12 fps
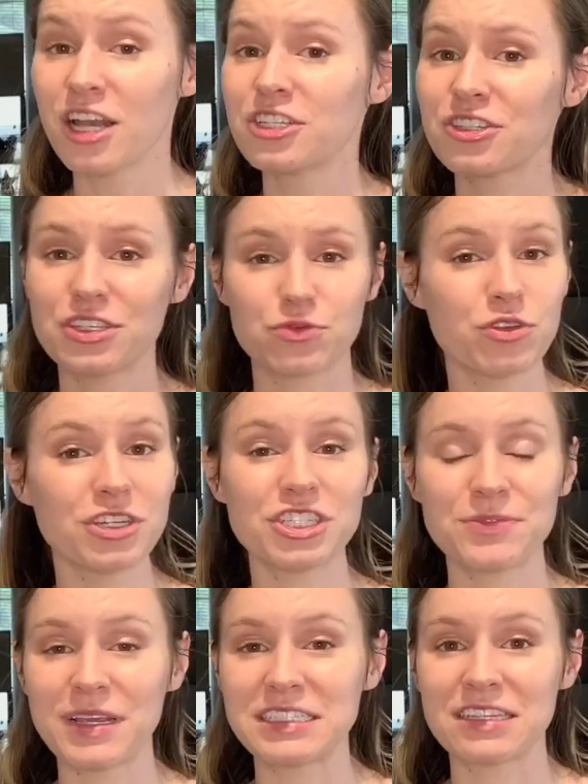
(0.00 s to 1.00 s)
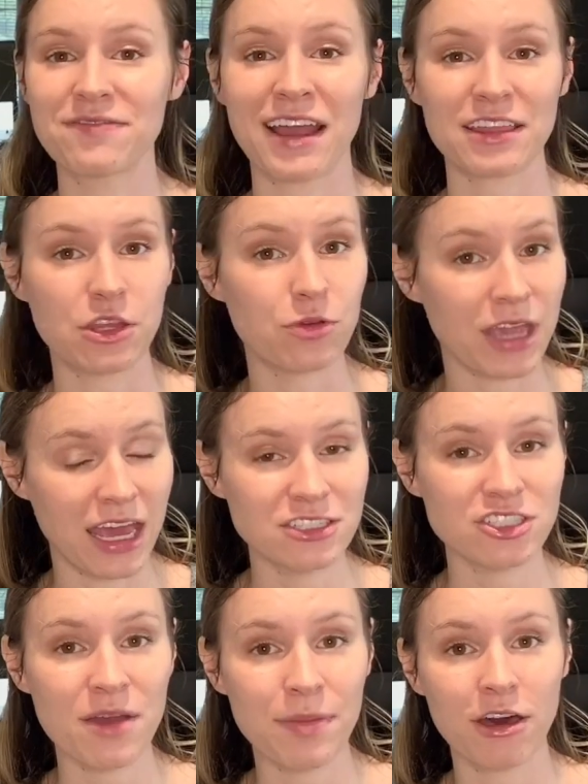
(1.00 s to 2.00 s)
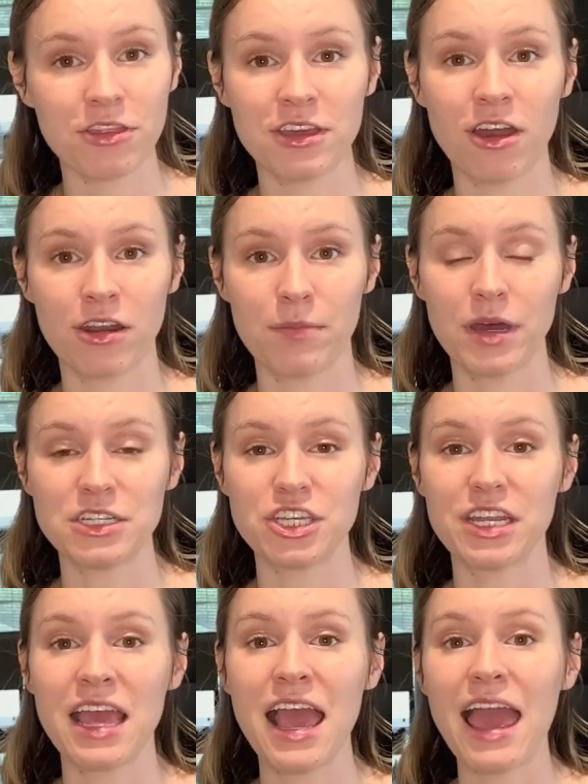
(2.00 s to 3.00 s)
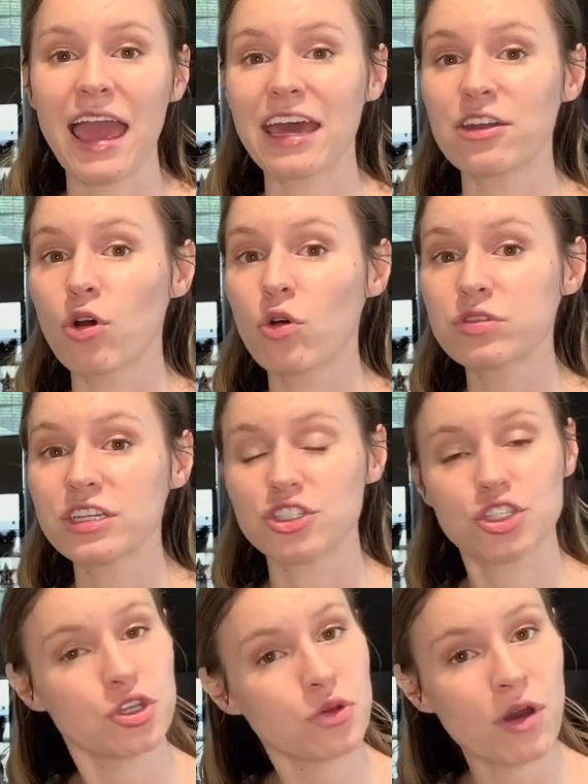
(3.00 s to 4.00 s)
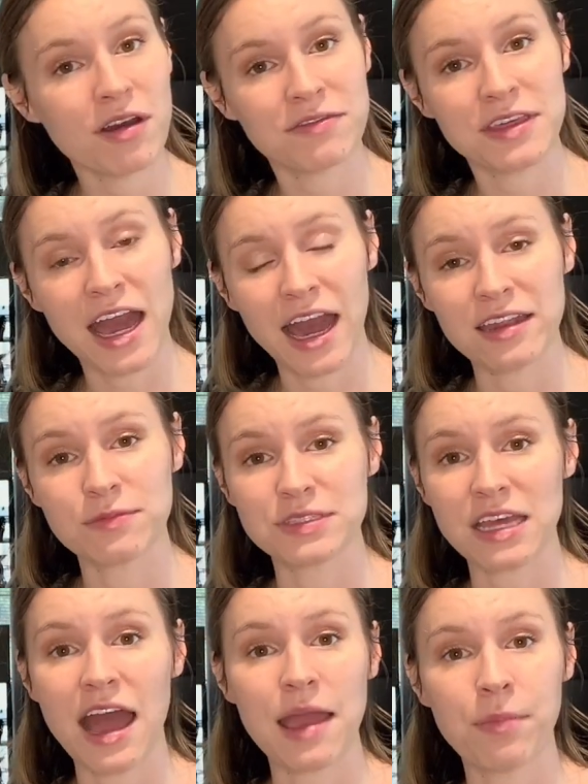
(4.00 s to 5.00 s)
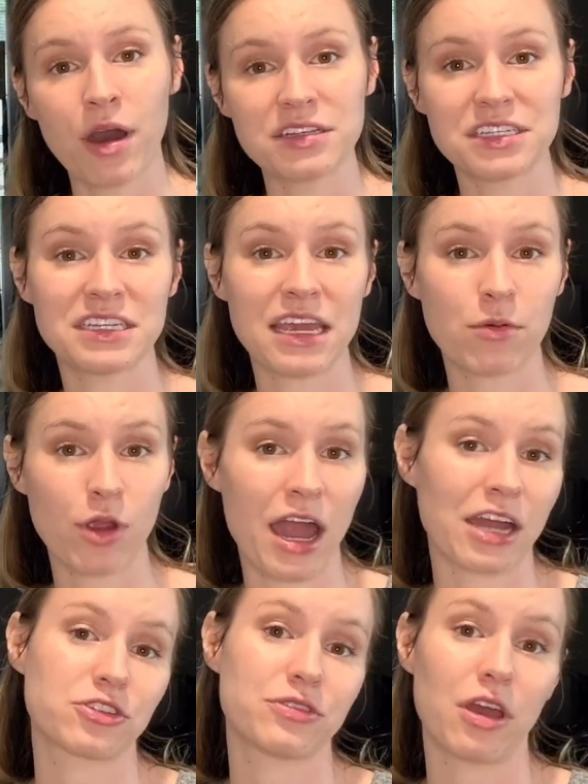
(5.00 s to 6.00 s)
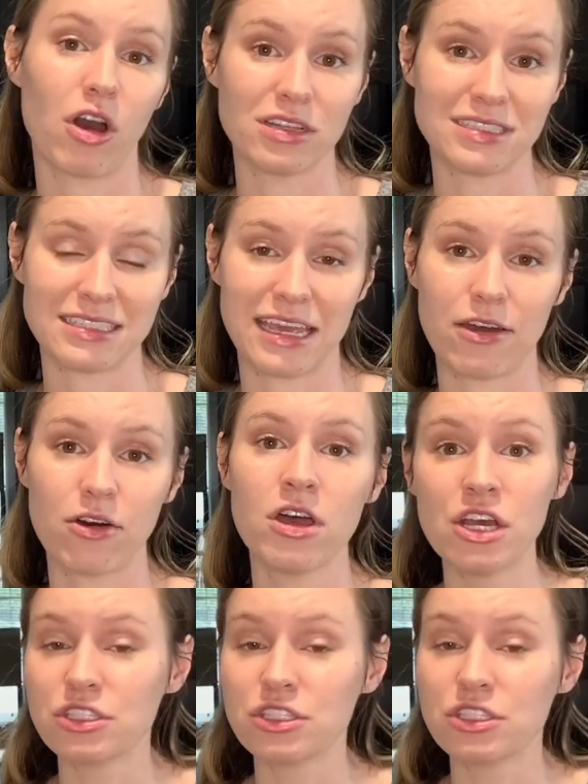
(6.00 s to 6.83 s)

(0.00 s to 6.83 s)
So this really just speaks to the fact that you can shop healthy on a budget, and only 2 of the items that I bought today were actually on sale.